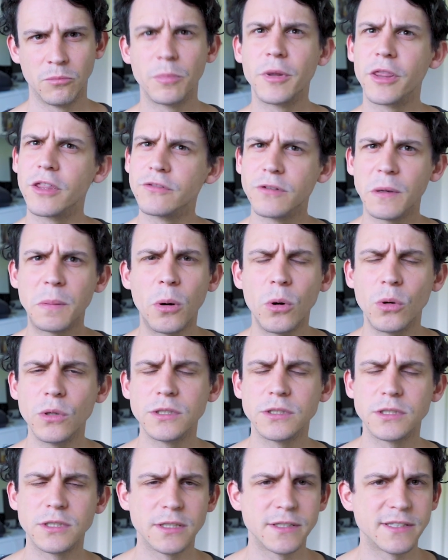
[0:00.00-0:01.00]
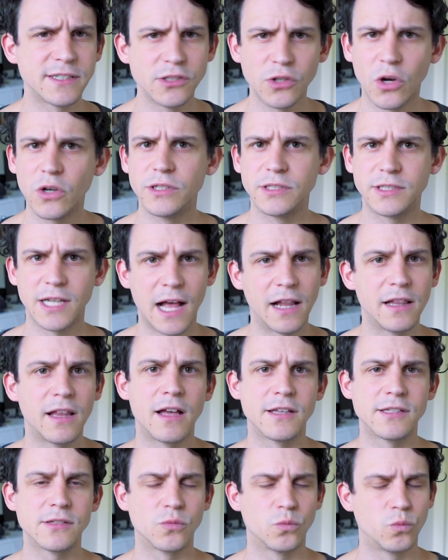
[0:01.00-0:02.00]
But the report does not tell
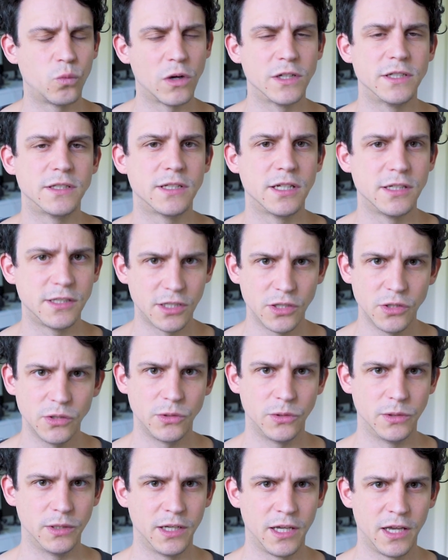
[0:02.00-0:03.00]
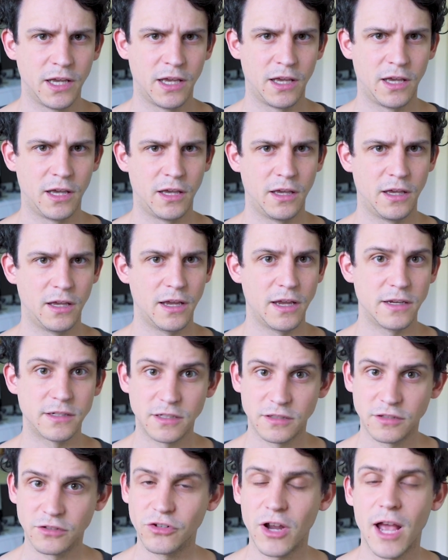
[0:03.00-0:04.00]
us what to do. It
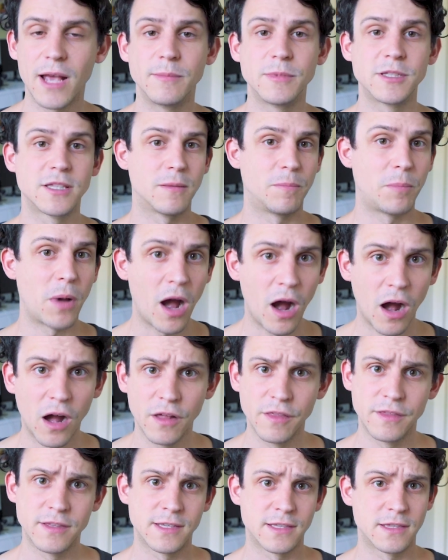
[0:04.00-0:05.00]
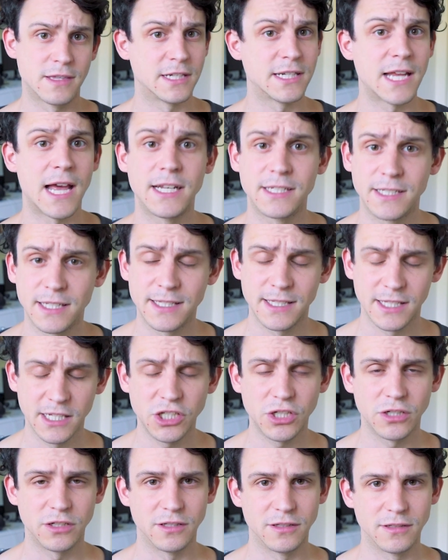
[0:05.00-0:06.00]
describes the paths that our
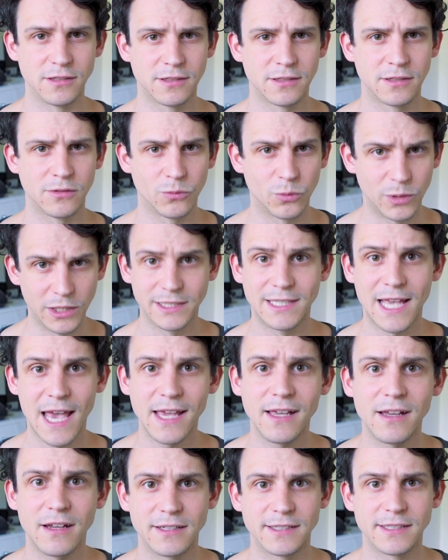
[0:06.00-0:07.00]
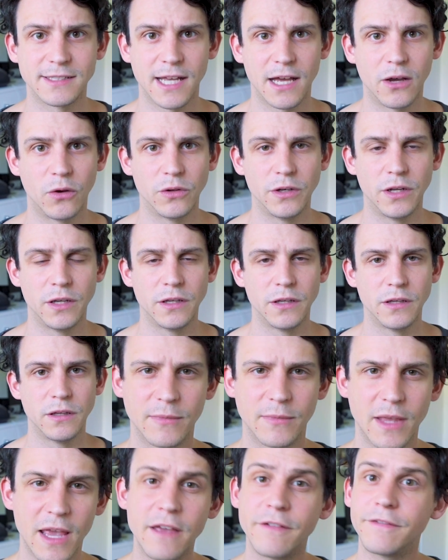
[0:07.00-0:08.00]
decisions will take us down.
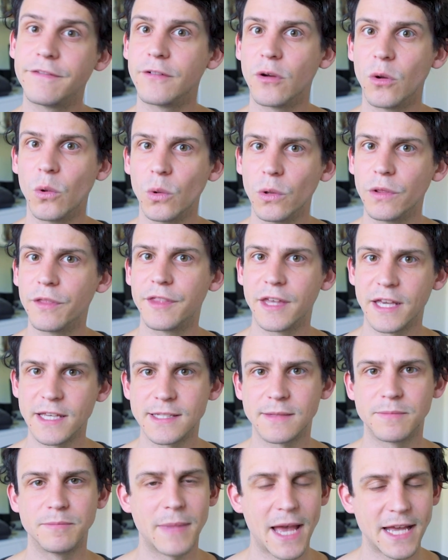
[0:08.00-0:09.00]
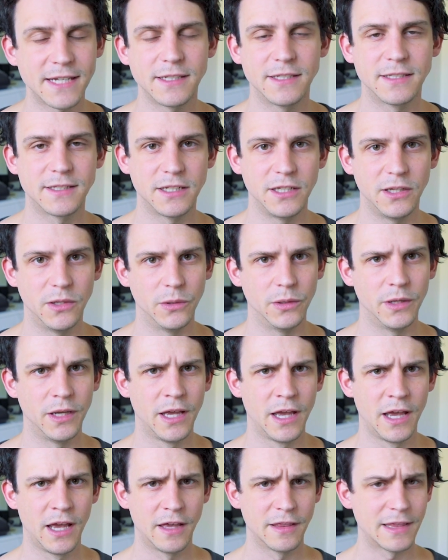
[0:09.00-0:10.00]
If all this matters to you,
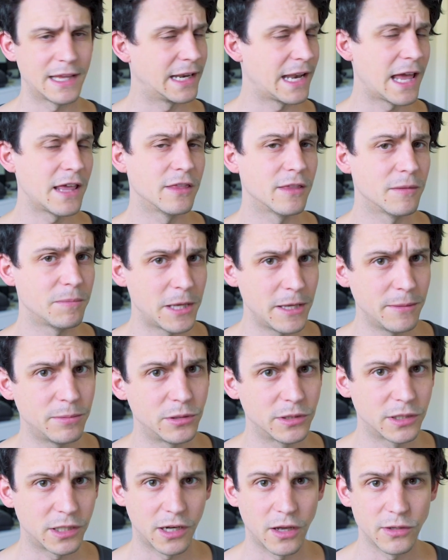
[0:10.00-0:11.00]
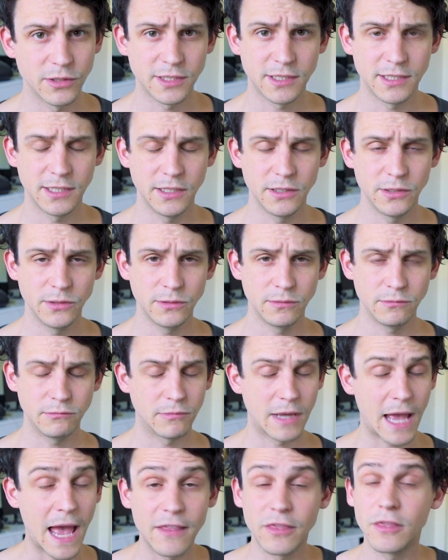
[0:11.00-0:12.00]
then let the people close to you
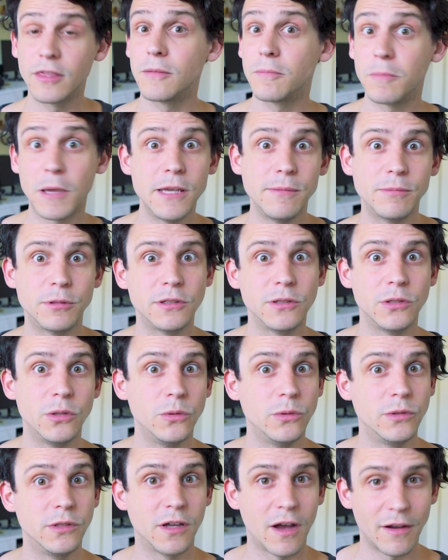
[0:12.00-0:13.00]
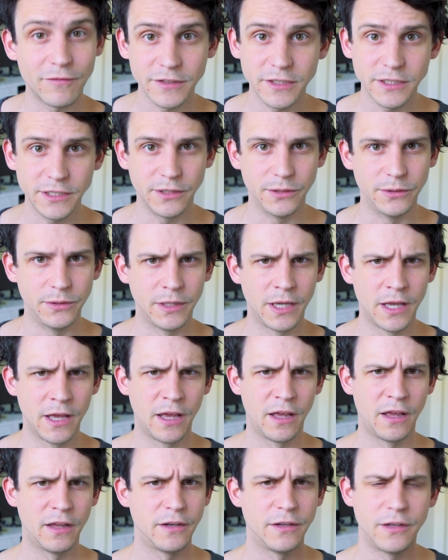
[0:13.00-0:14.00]
and the people who govern you
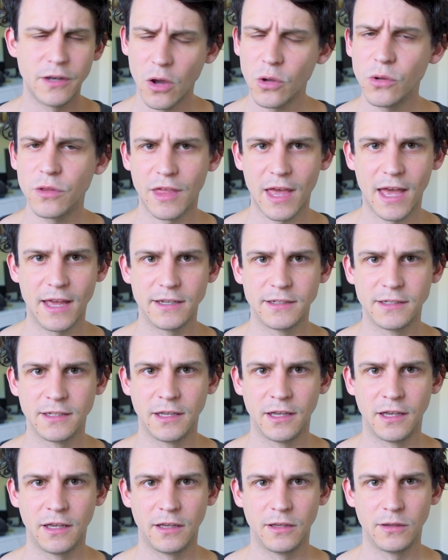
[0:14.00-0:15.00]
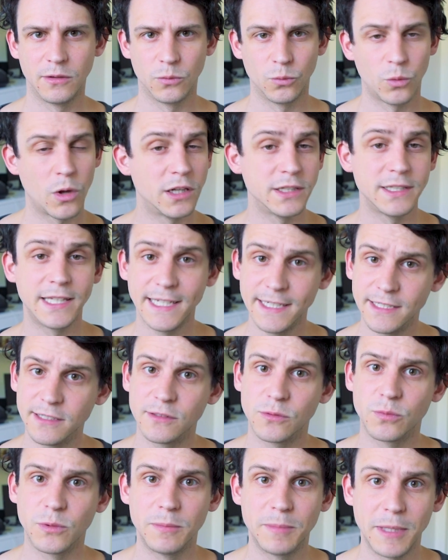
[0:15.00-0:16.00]
know that world
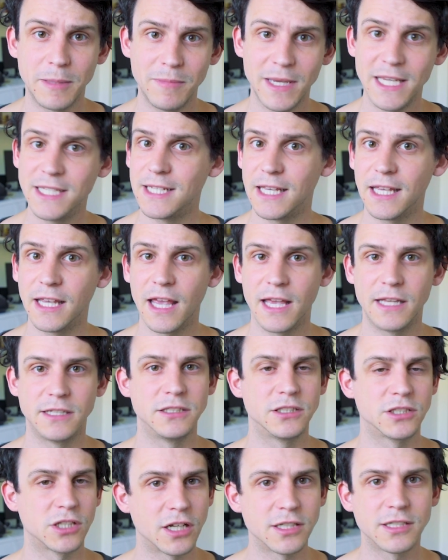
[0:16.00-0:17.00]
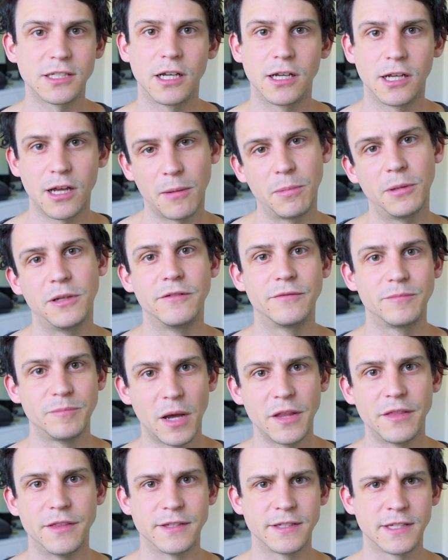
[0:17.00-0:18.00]
leaders will be meeting in just a couple of
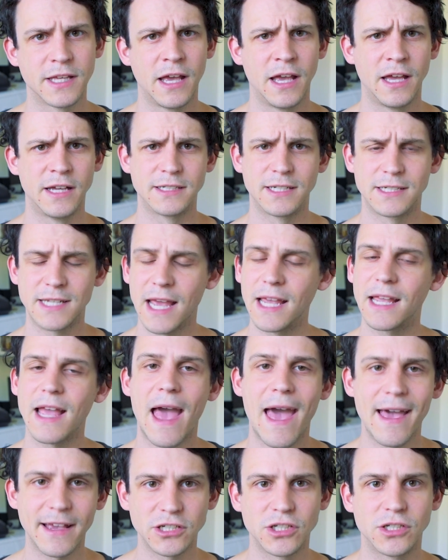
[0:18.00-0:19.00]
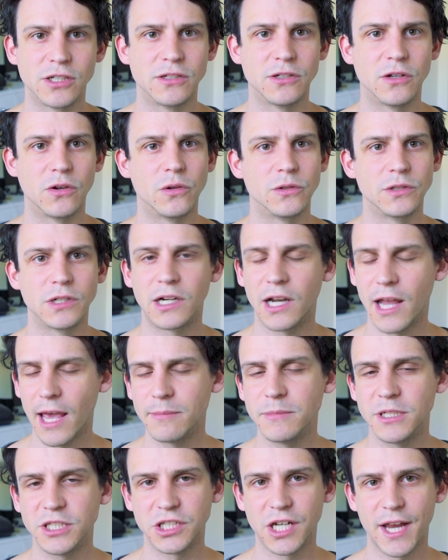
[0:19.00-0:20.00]
months to take action on
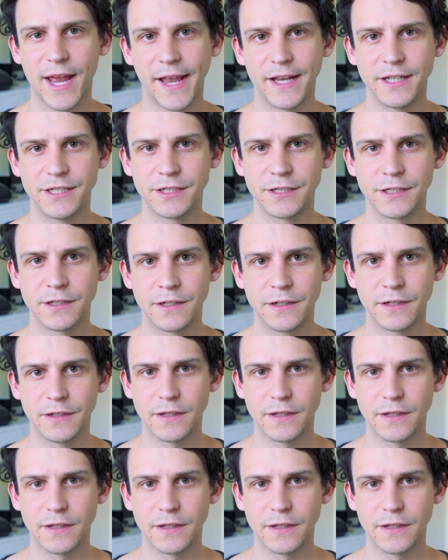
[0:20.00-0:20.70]
climate change.